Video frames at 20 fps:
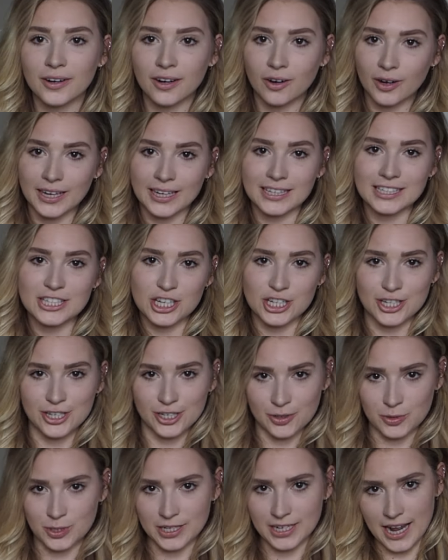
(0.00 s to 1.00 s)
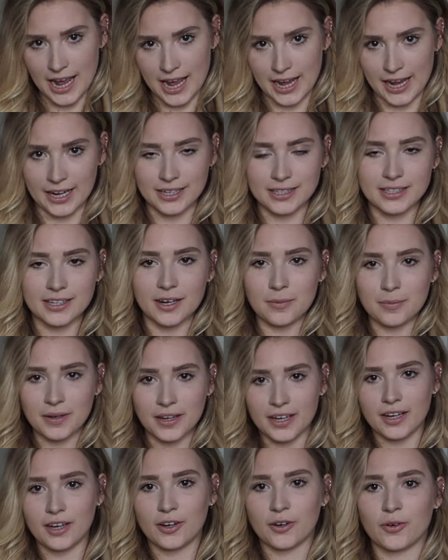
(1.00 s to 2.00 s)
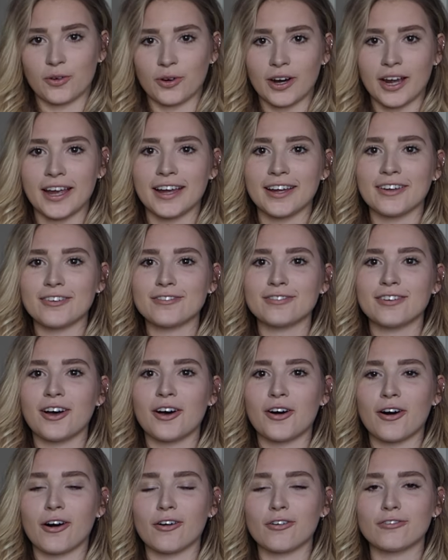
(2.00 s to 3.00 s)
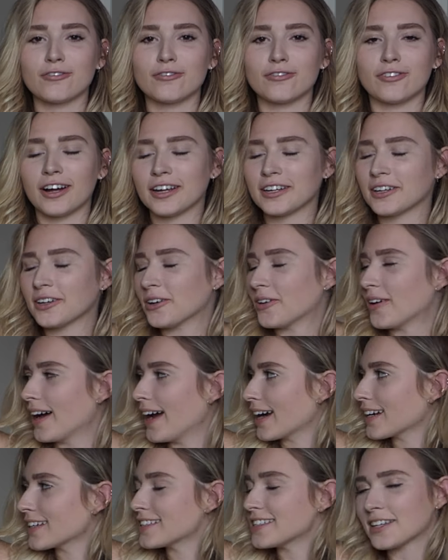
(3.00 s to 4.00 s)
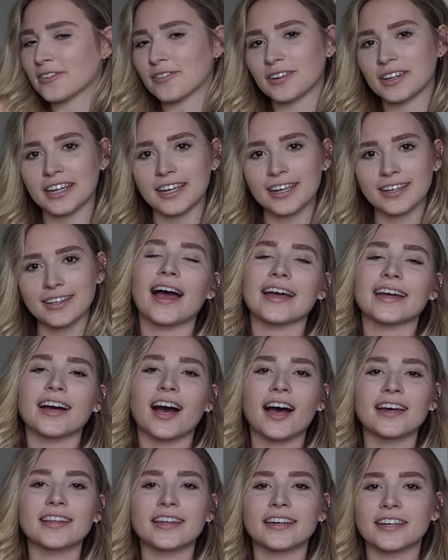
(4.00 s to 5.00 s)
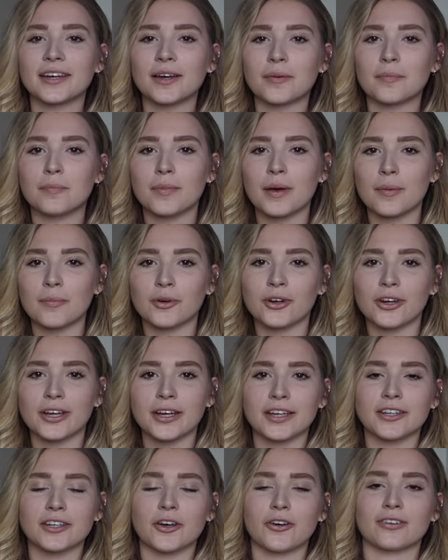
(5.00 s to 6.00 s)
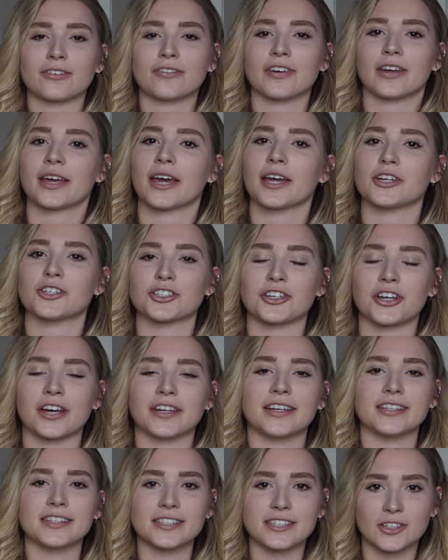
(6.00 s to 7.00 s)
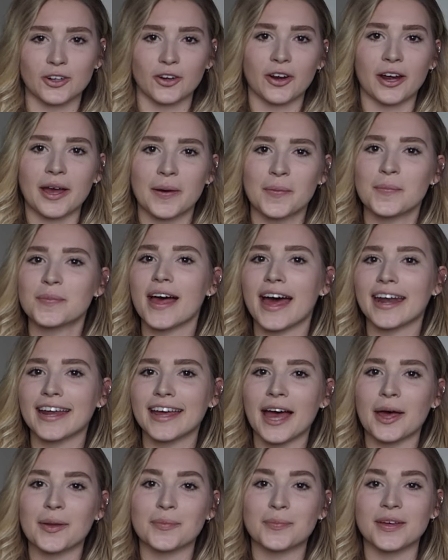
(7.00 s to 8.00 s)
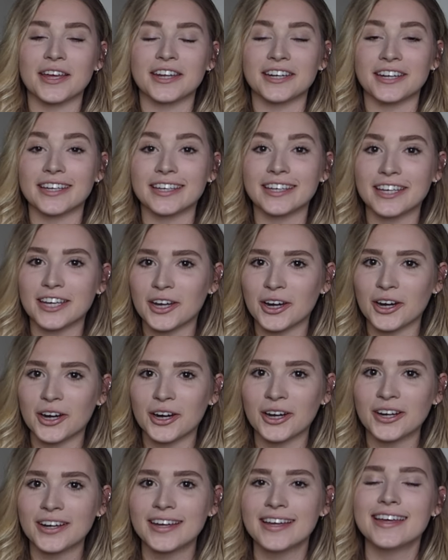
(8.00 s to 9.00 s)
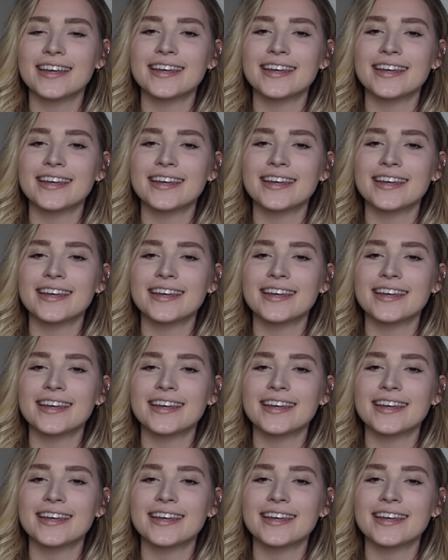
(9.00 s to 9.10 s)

we're going to do today is going to be a great old fun old activity. I got like a memory notification on Instagram that it had been a year